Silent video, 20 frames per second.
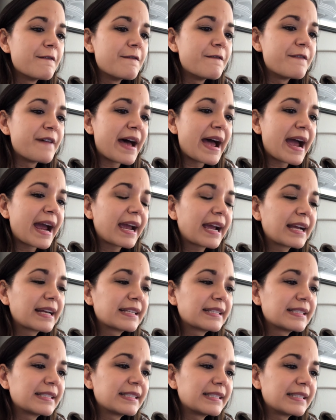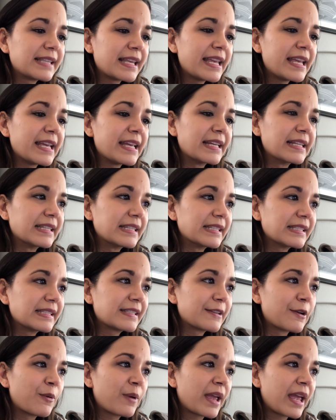
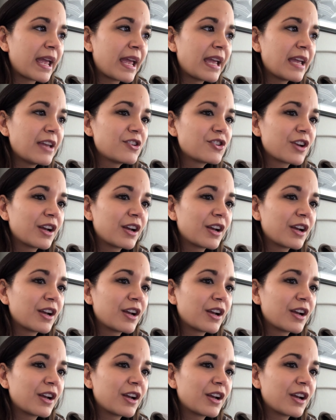vaccines, okay?